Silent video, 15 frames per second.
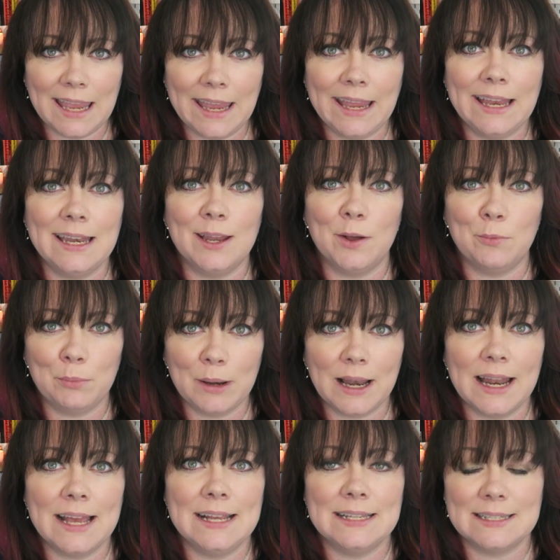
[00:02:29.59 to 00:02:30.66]
in
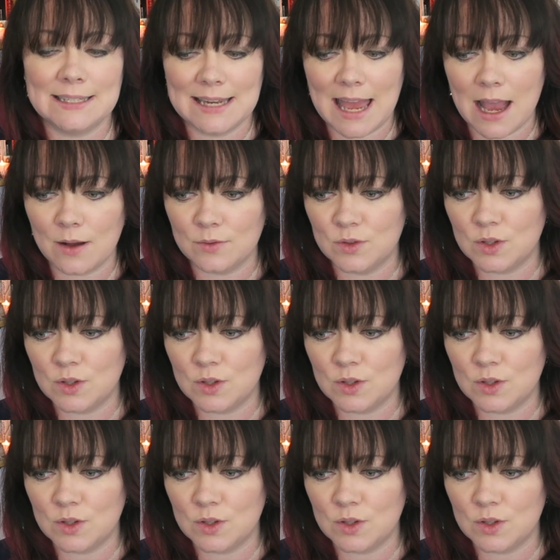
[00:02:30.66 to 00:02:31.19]
place now.